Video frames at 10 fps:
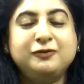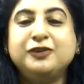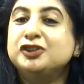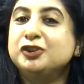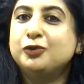
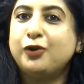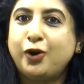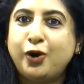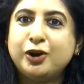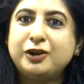Wishing you
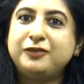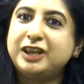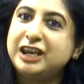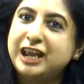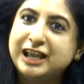all a
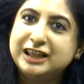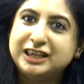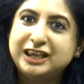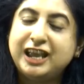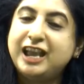very
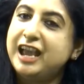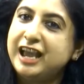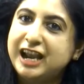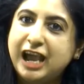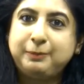healthy
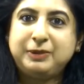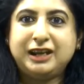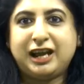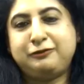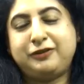and happy
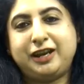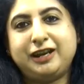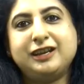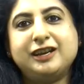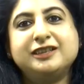life ahead.